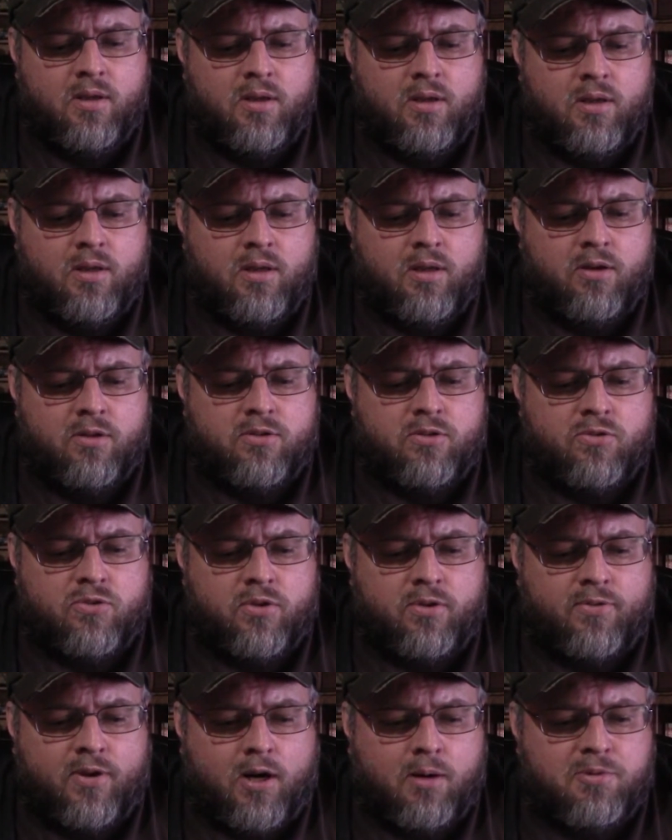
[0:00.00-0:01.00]
it's
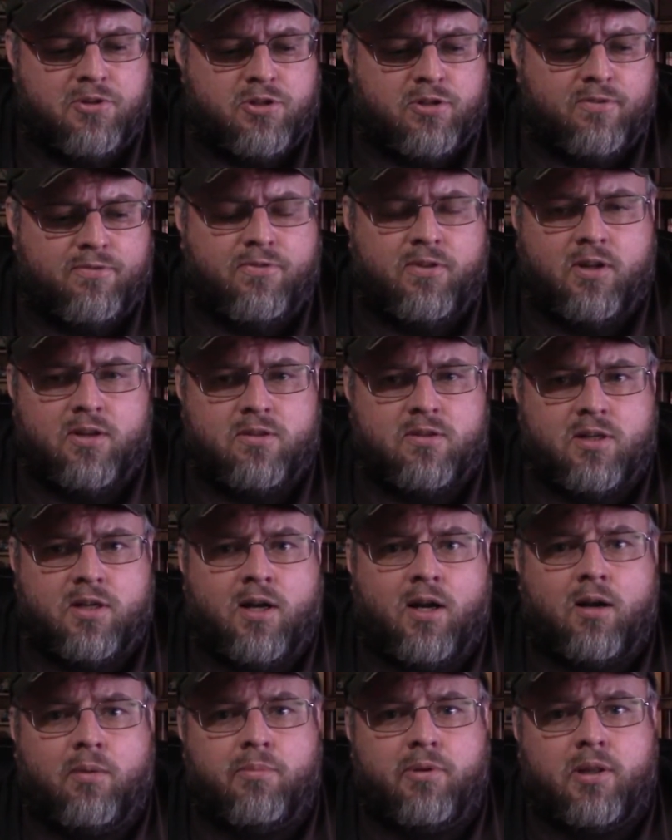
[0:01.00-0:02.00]
sort of a harbinger of things to
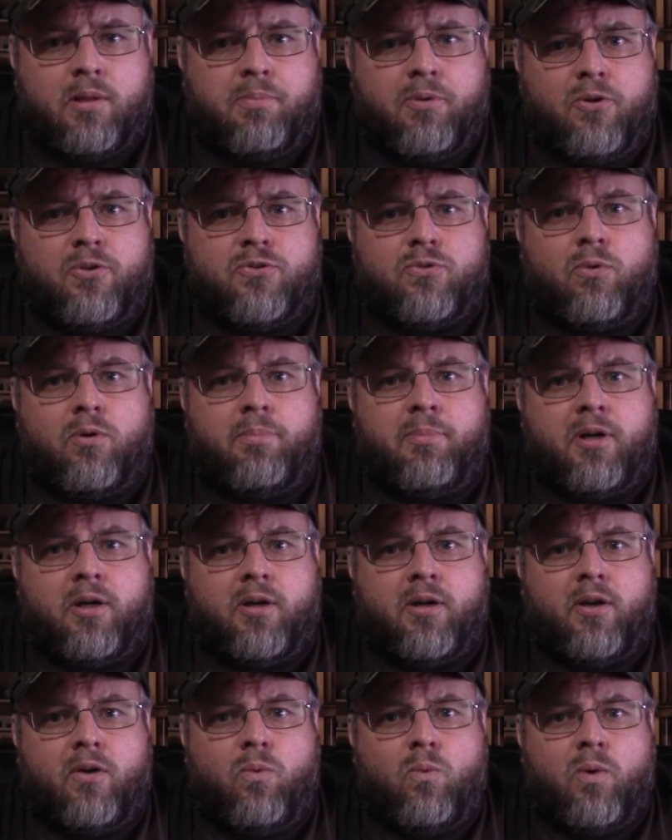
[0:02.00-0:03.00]
come in the post-war
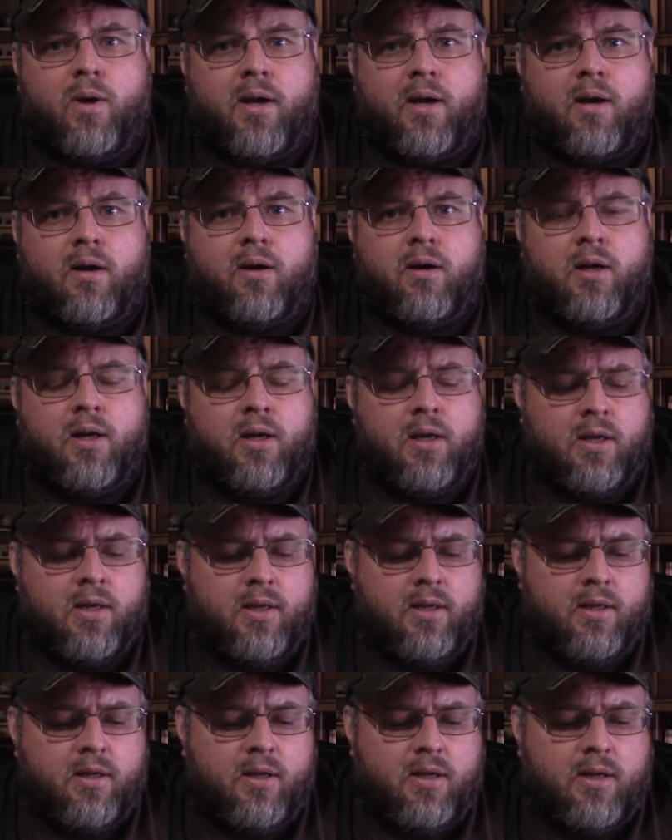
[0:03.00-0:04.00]
period where,
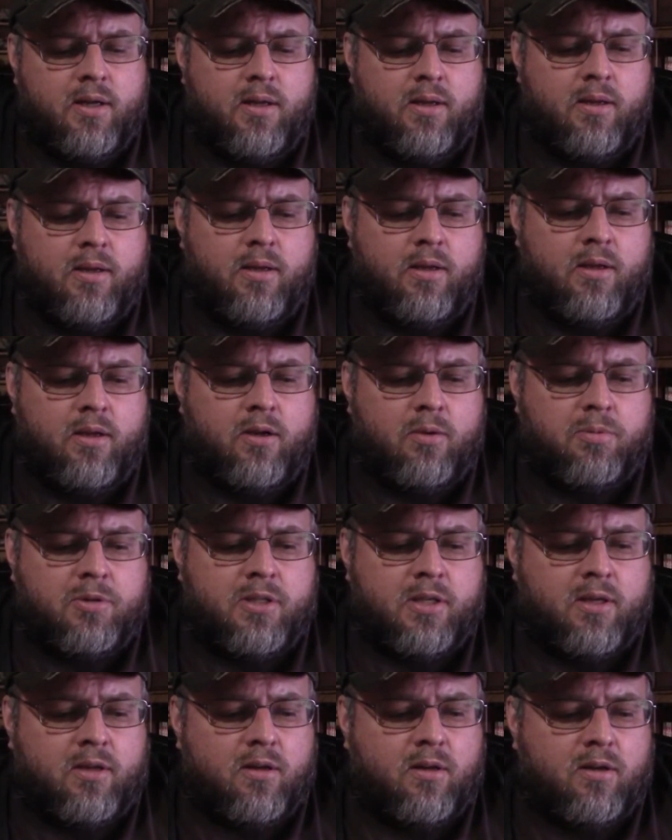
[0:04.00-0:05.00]

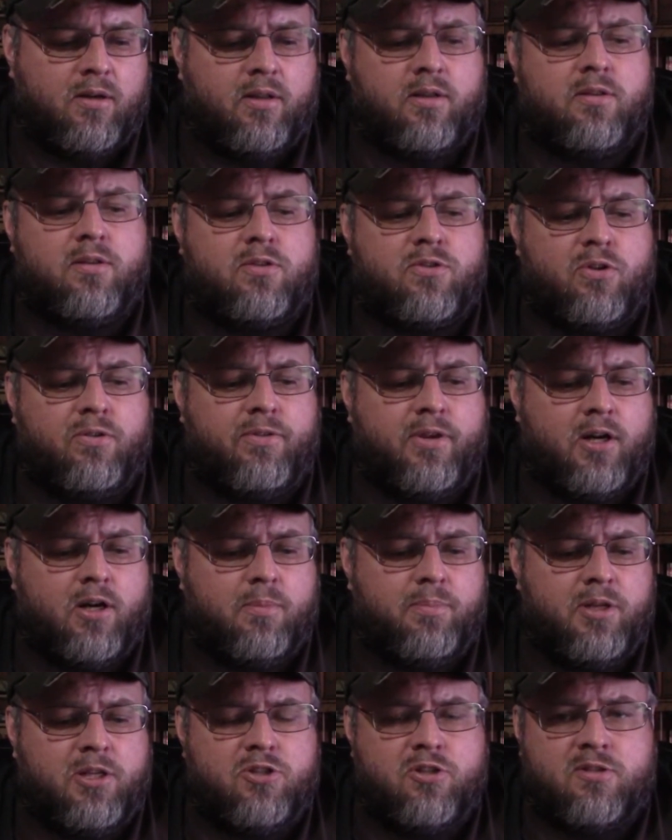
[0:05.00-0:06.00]
particularly the Soviet
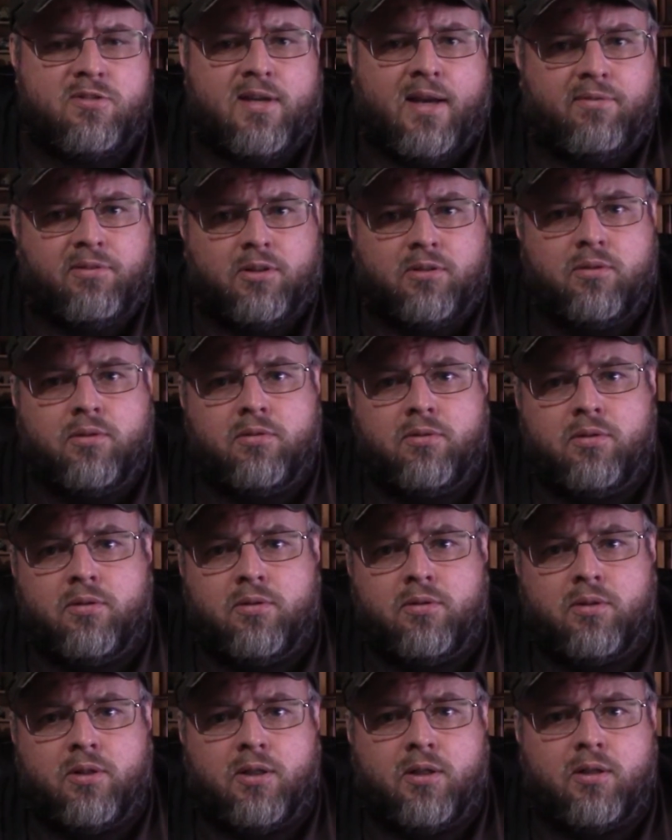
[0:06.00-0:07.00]
RPG-7
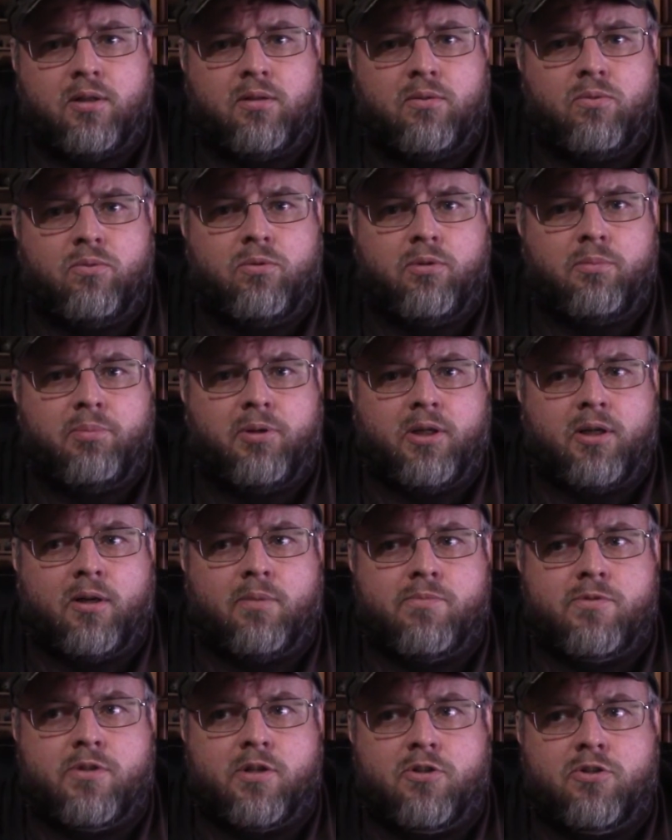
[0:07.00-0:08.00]
would
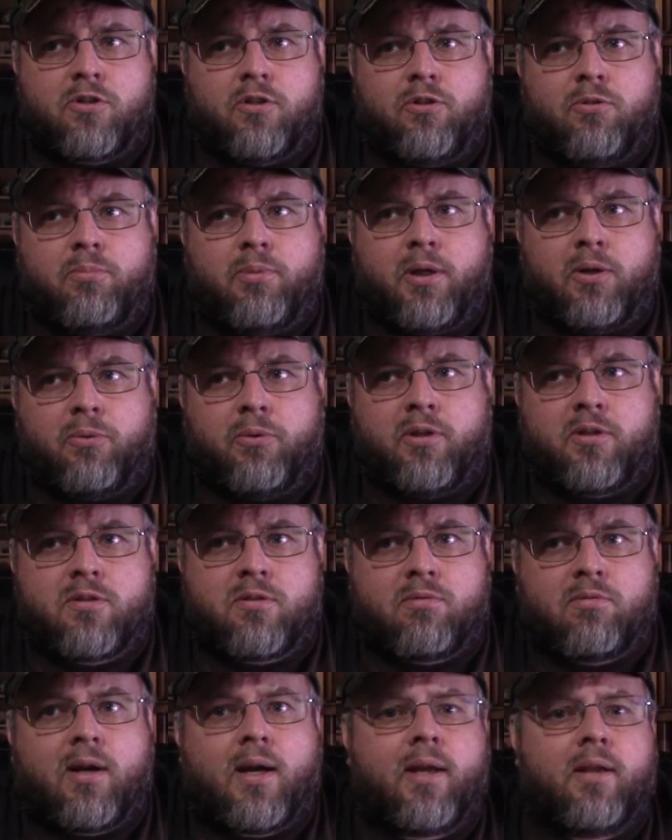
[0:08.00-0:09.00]
become such a ubiquitous
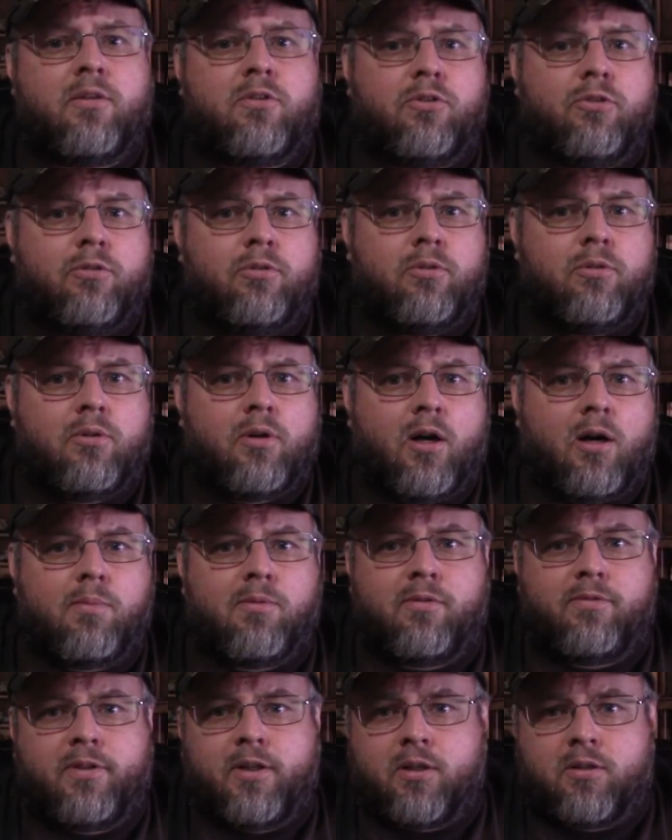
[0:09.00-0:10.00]
threat to
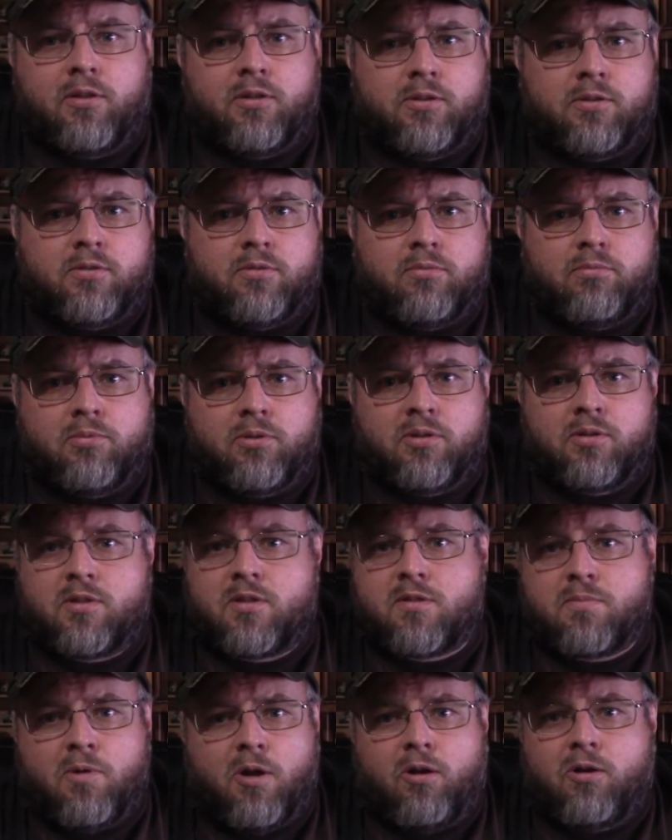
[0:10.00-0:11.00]
armored vehicles, because it's
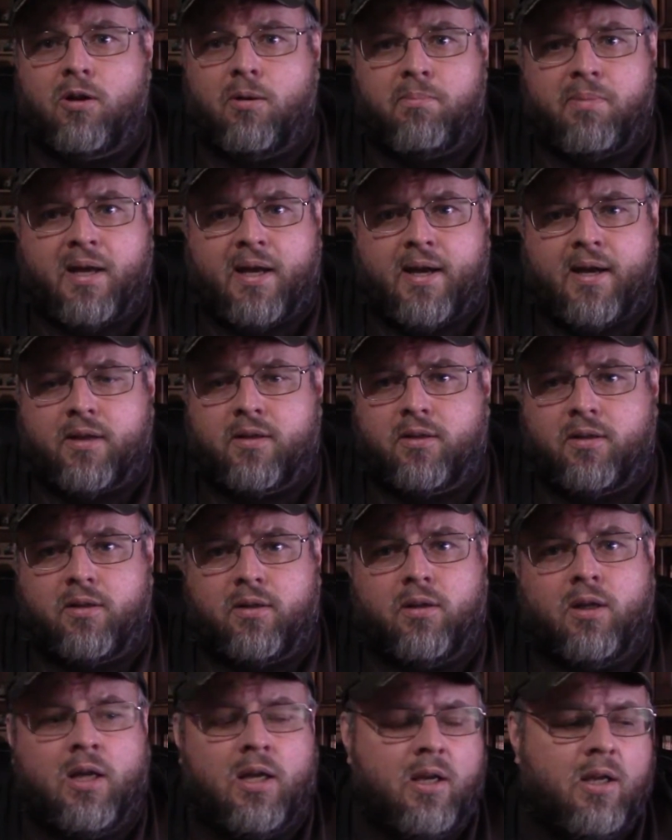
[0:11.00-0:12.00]
small, compact,
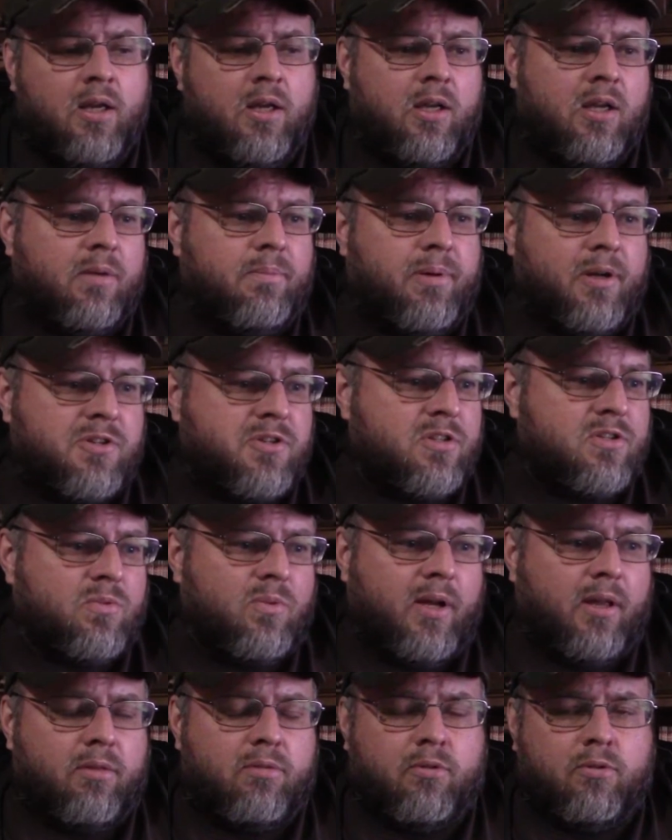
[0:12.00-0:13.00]
and can punch its
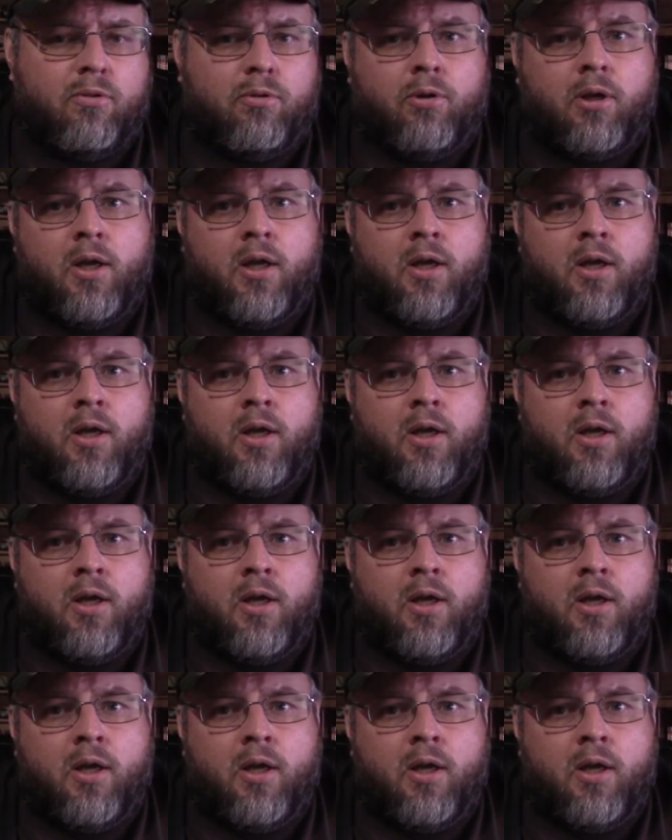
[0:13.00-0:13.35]
way through,